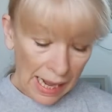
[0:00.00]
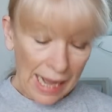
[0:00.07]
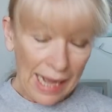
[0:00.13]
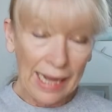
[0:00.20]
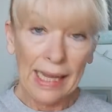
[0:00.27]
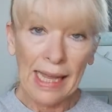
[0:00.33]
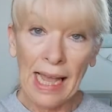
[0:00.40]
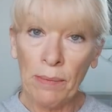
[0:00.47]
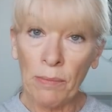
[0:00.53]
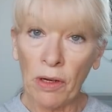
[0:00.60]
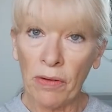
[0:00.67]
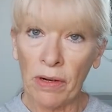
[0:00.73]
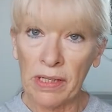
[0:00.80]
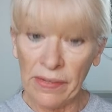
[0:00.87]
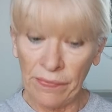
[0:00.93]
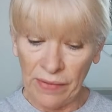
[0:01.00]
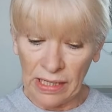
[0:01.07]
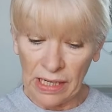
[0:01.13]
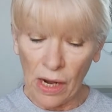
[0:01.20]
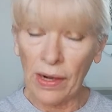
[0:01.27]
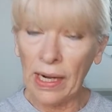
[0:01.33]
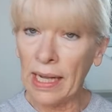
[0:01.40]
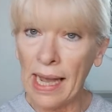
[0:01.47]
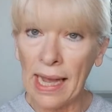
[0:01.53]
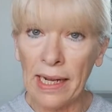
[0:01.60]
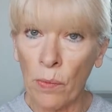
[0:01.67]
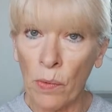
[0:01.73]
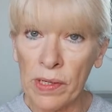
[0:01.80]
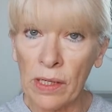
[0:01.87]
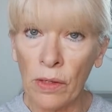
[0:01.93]
I came across a video, and again,
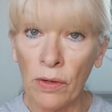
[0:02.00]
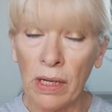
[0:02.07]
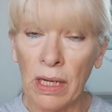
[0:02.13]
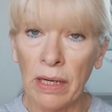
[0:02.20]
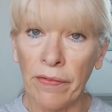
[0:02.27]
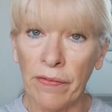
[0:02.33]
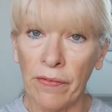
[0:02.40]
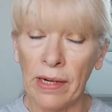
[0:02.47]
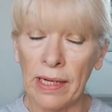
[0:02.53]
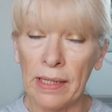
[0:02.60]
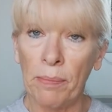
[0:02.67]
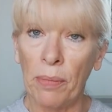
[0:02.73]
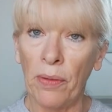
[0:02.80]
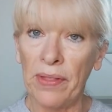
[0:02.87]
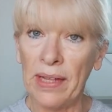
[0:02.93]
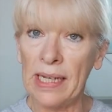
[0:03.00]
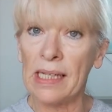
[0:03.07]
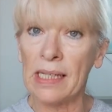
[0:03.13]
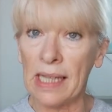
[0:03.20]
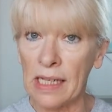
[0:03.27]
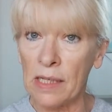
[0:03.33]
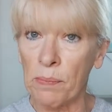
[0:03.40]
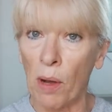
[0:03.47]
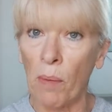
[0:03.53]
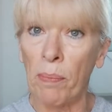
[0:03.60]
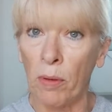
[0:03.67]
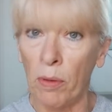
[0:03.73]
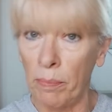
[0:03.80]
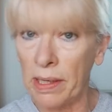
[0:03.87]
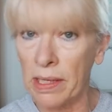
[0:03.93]
I wasn't looking for it, but these things pop
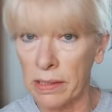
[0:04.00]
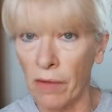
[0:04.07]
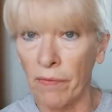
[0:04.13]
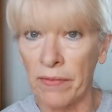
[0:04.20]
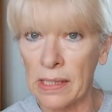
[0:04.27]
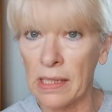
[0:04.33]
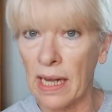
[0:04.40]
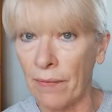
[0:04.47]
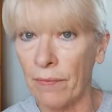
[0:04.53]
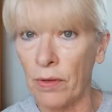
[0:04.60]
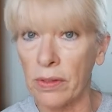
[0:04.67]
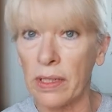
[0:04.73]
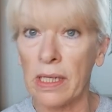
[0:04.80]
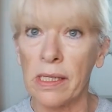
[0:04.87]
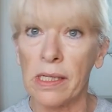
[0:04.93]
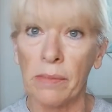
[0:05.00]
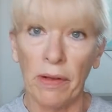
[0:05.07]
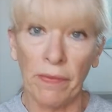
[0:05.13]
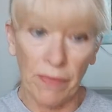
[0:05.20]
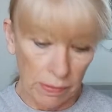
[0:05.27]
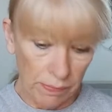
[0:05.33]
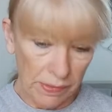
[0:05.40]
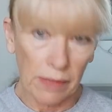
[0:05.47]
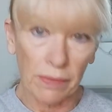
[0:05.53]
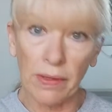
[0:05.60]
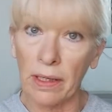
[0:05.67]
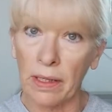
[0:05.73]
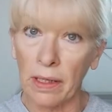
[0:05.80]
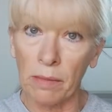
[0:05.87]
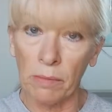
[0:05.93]
up because obviously I've looked at some of them, so they're
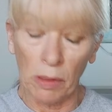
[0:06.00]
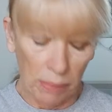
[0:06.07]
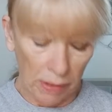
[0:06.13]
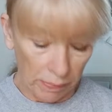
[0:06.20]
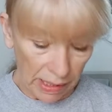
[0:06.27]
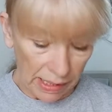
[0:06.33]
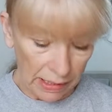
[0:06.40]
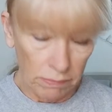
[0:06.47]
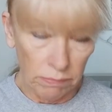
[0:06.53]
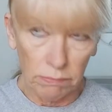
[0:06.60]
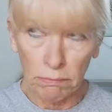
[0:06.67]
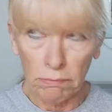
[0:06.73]
going to come up on my